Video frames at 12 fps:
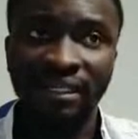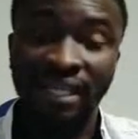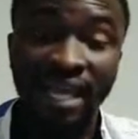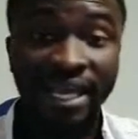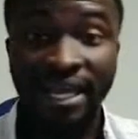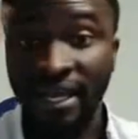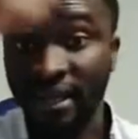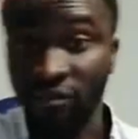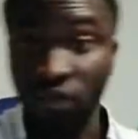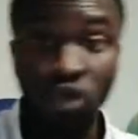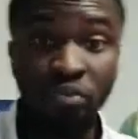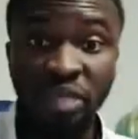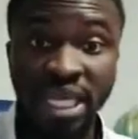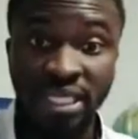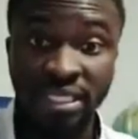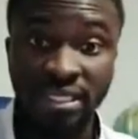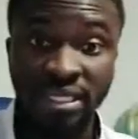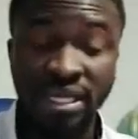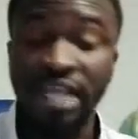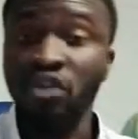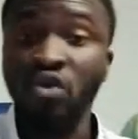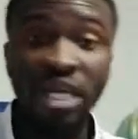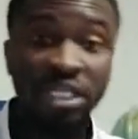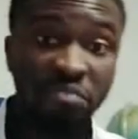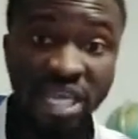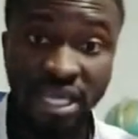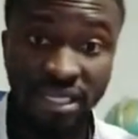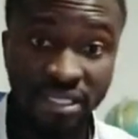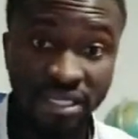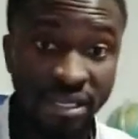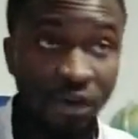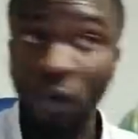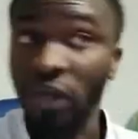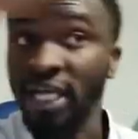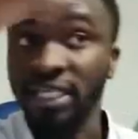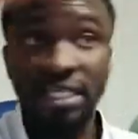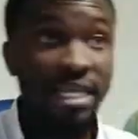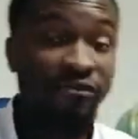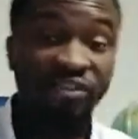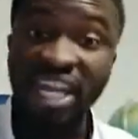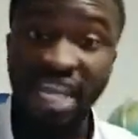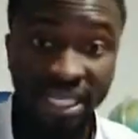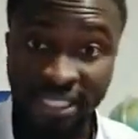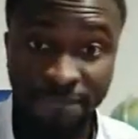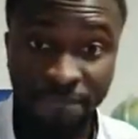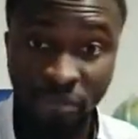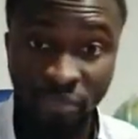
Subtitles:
like a UPS, a USPS, or let's say FedEx,